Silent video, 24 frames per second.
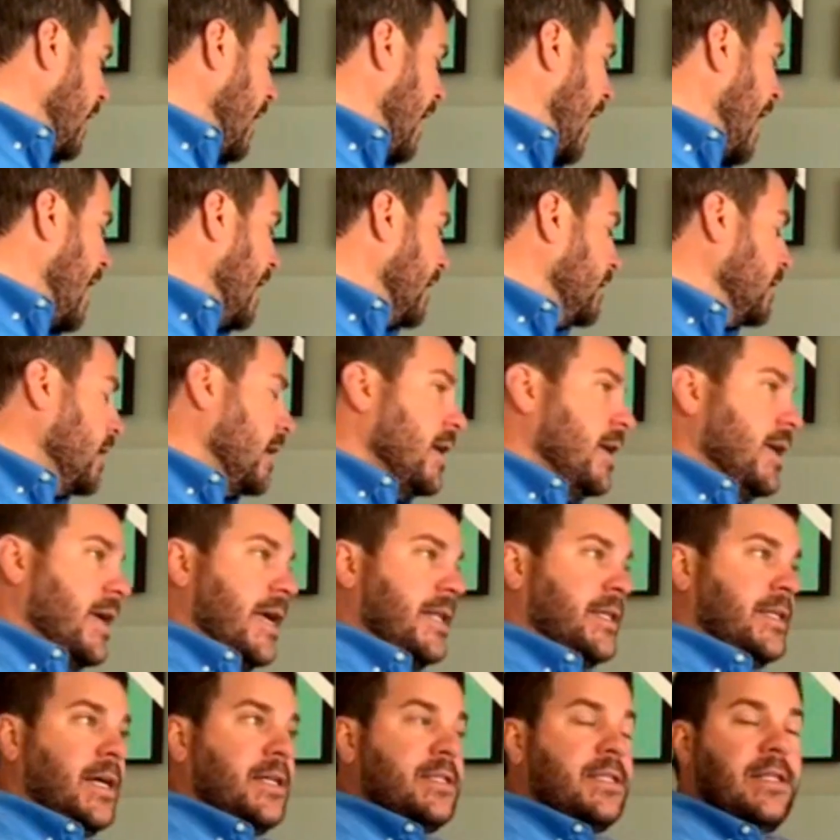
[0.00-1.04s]
And
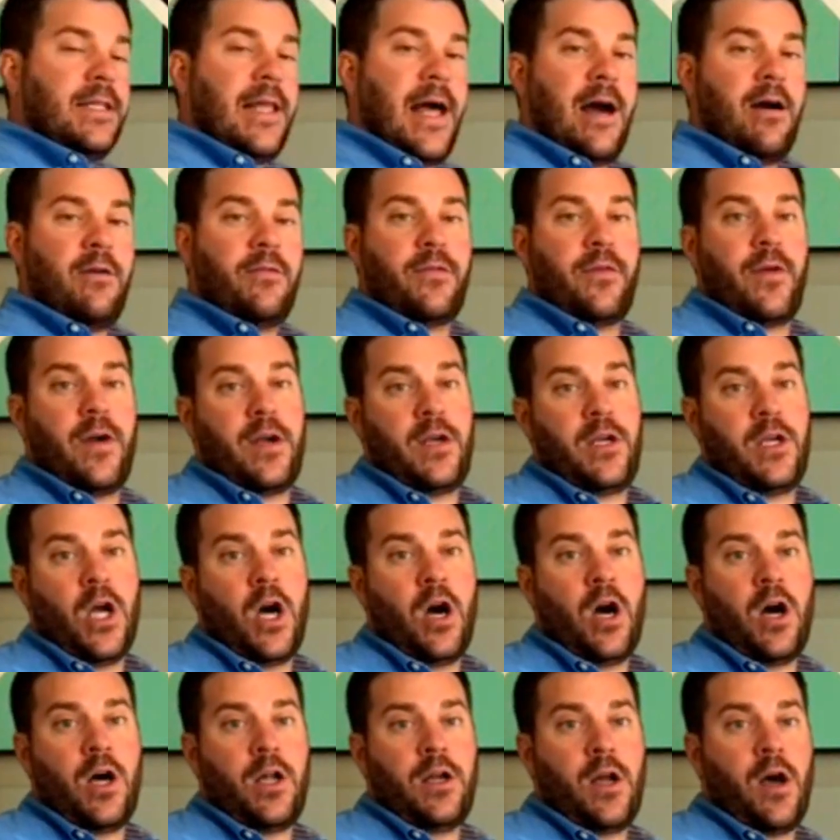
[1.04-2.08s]
it does allow for a
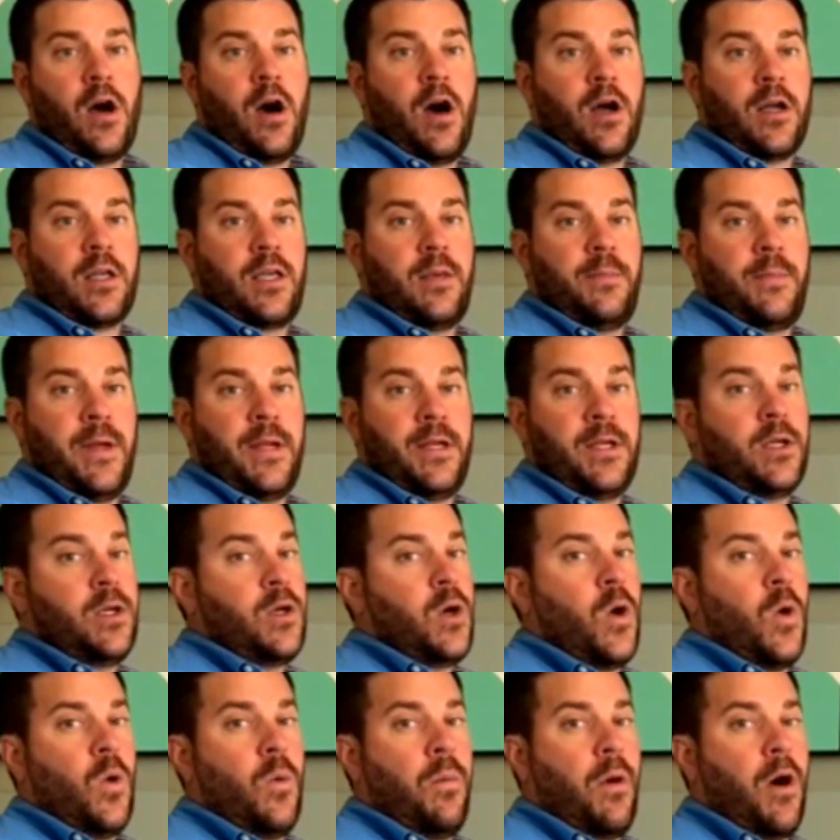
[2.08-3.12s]
non-occupant
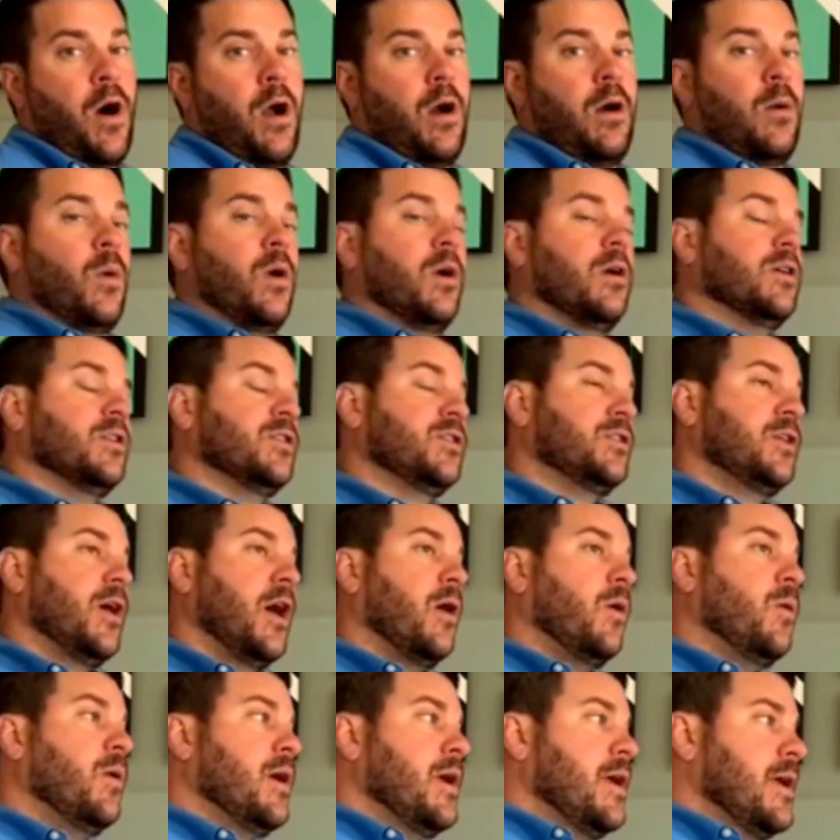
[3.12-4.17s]
co-borrower.
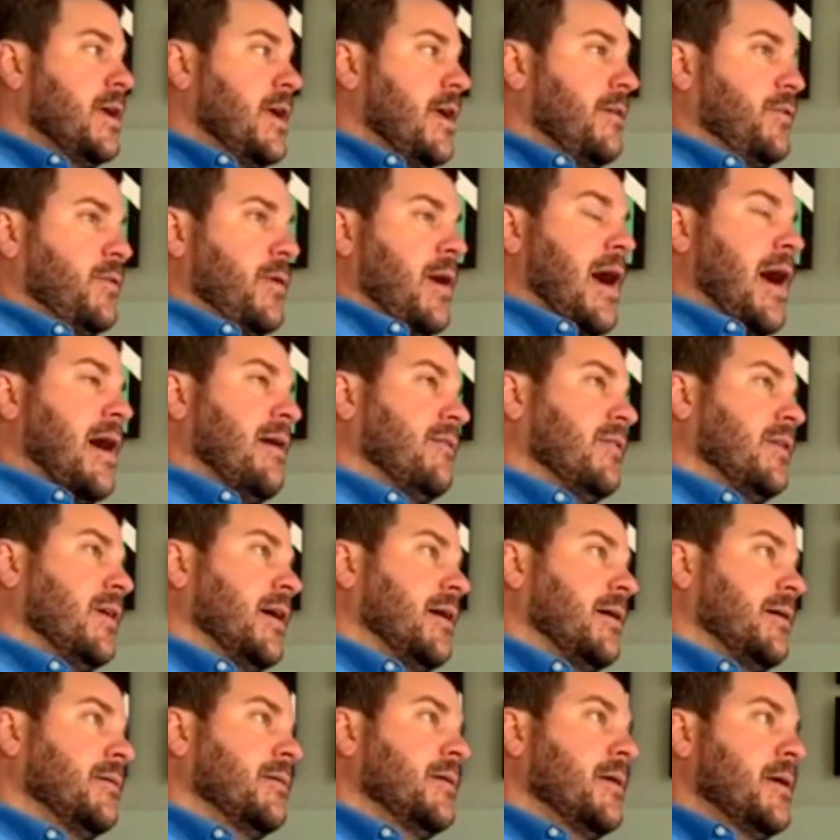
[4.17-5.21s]
So if you have
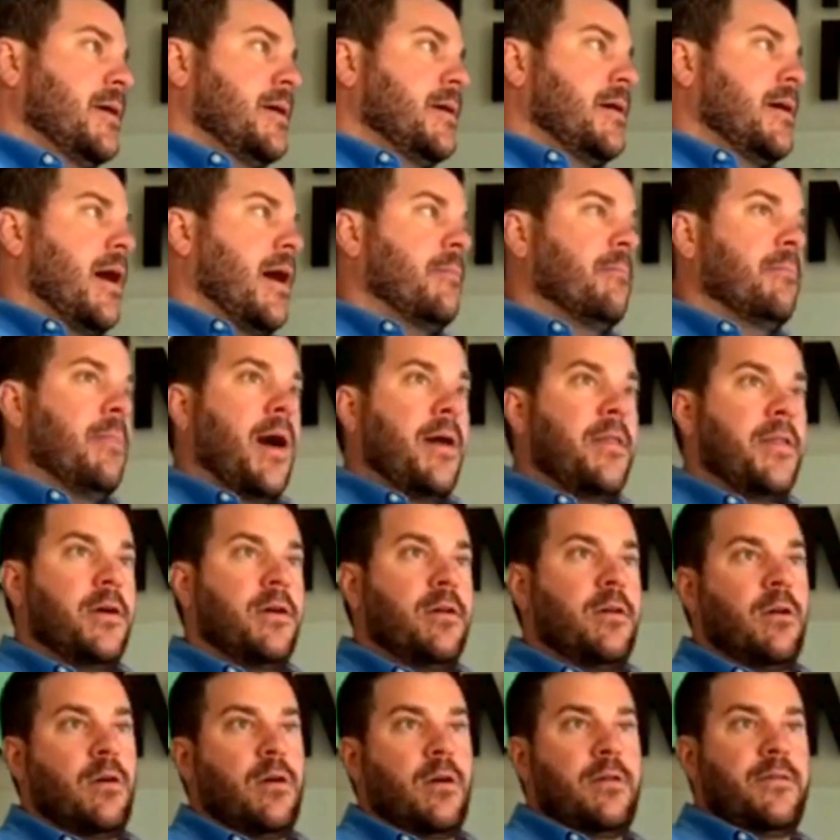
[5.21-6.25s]
a
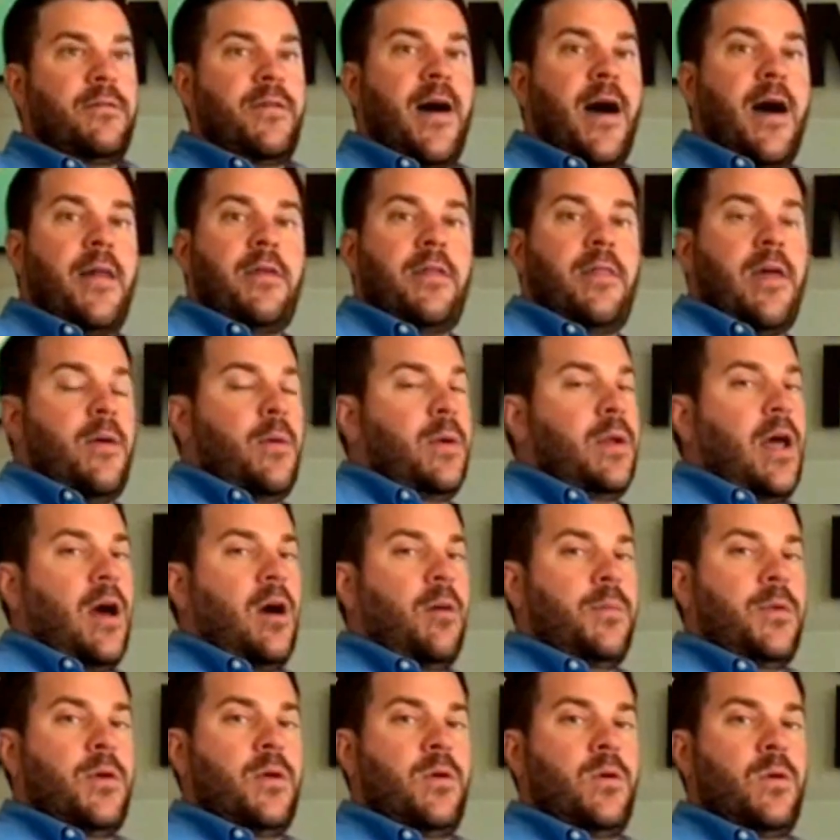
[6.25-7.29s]
mother or a father that would
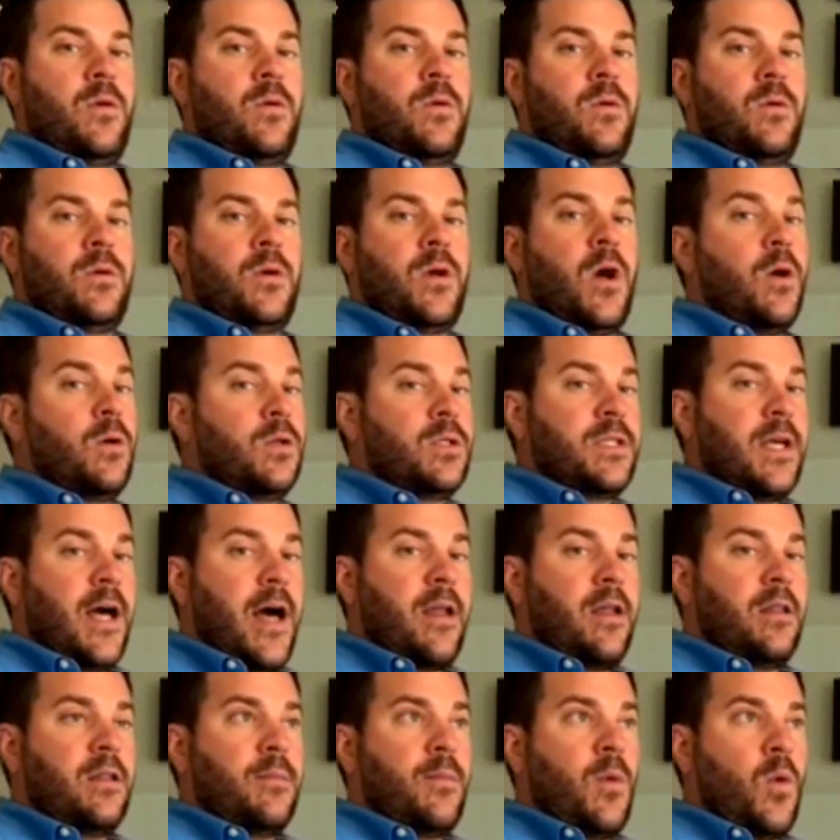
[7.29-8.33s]
help you
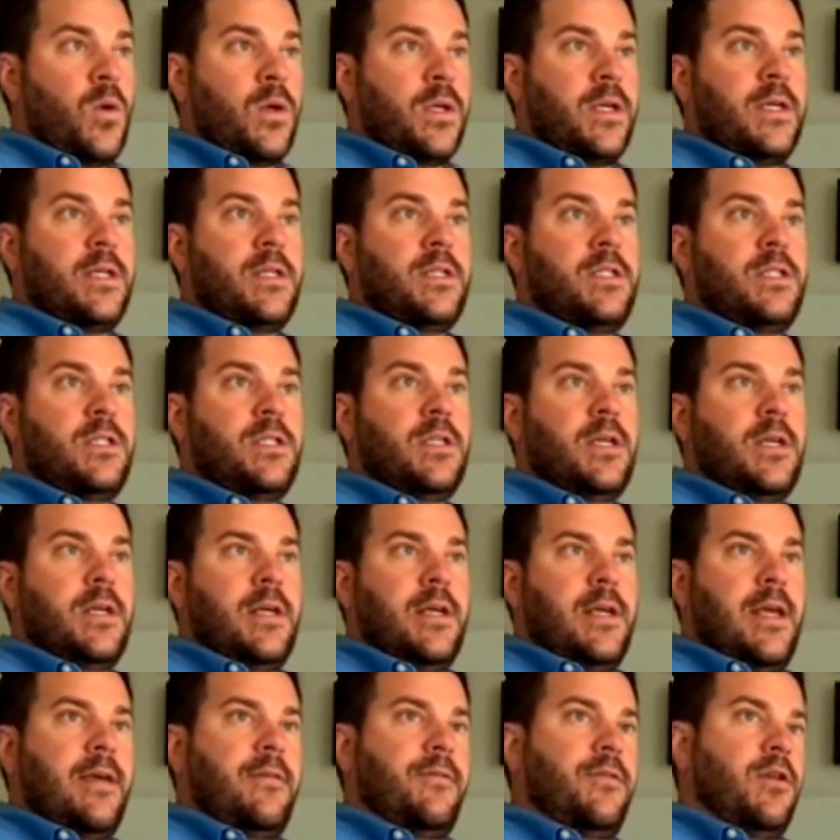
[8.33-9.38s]
co-sign on the mortgage,
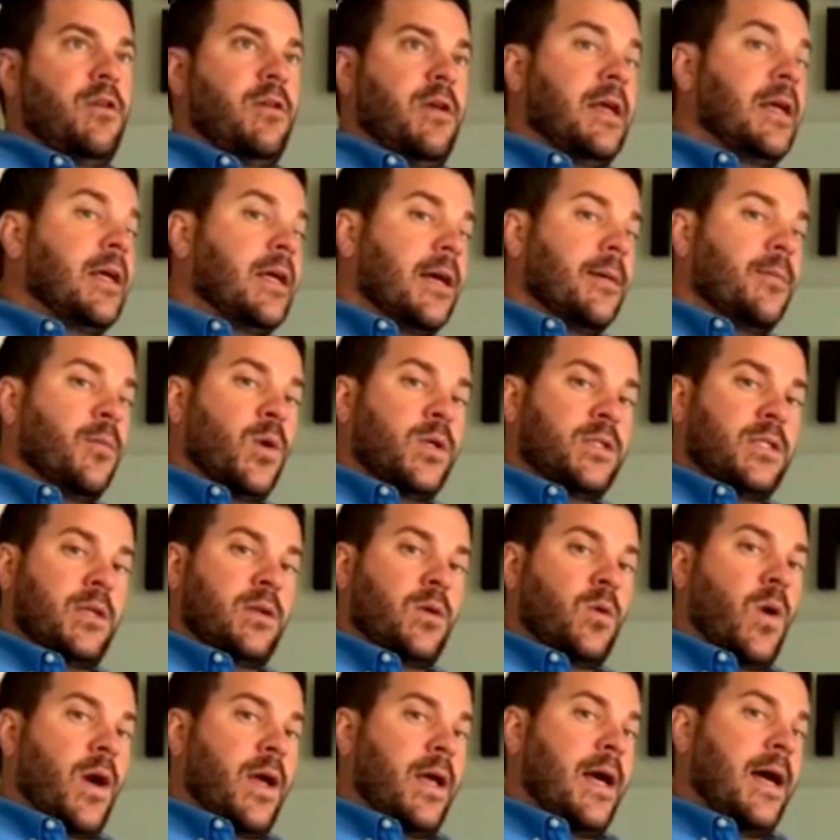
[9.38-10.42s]
if your income wasn't
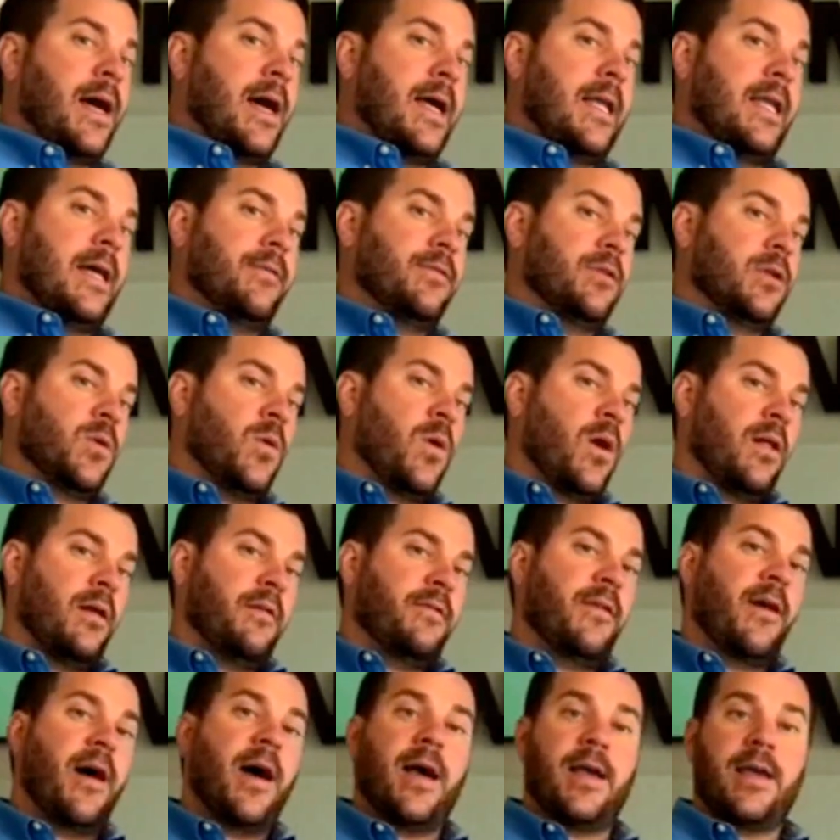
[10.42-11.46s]
quite high enough to
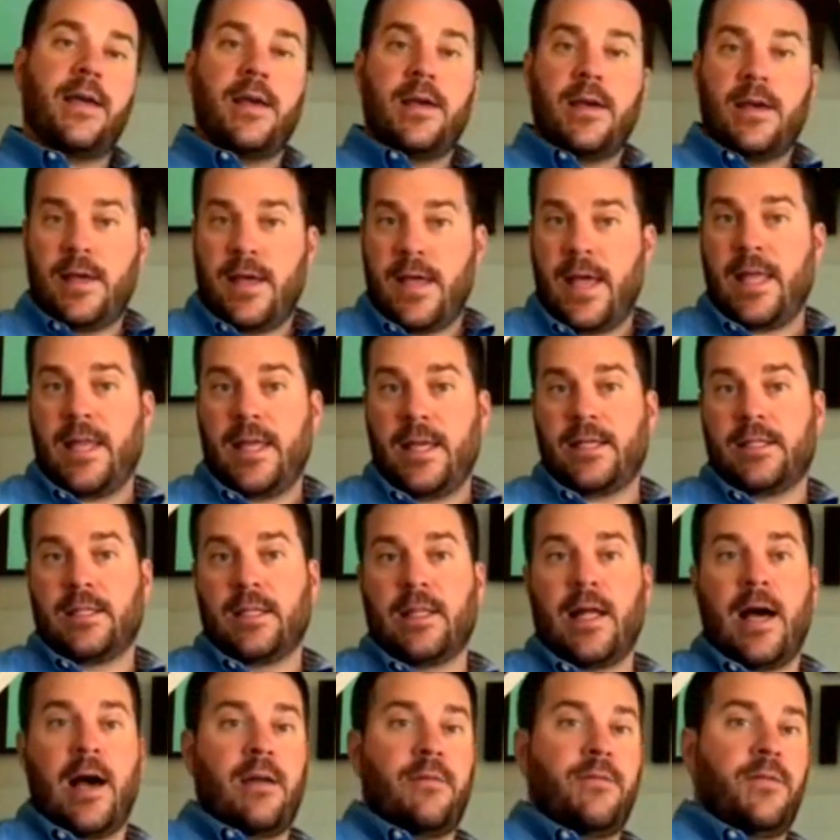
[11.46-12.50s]
qualify, it is
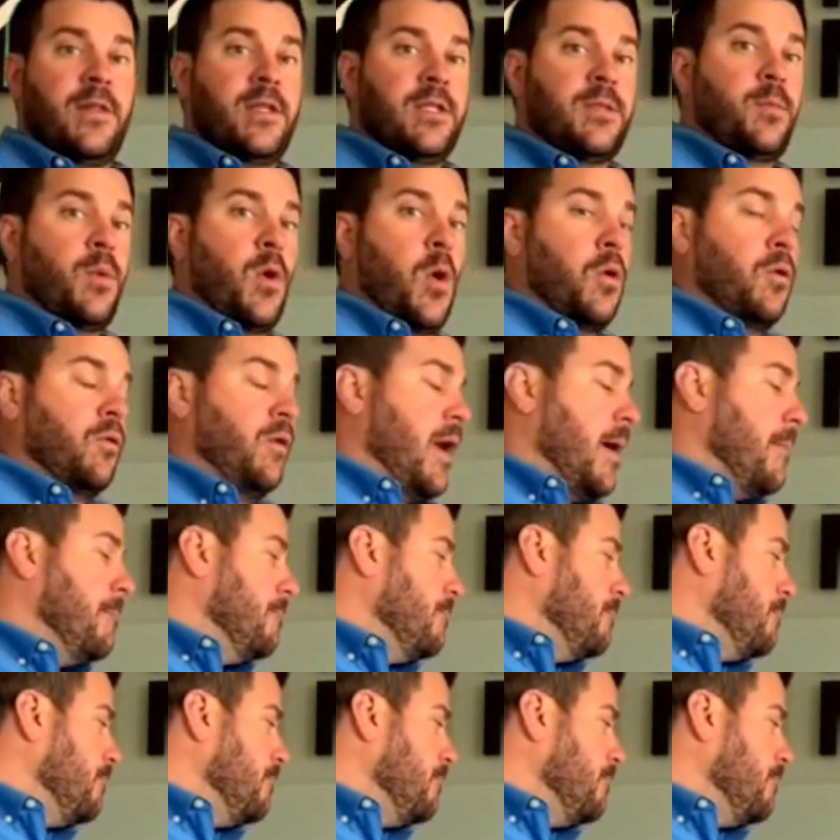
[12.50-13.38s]
allowed for this program.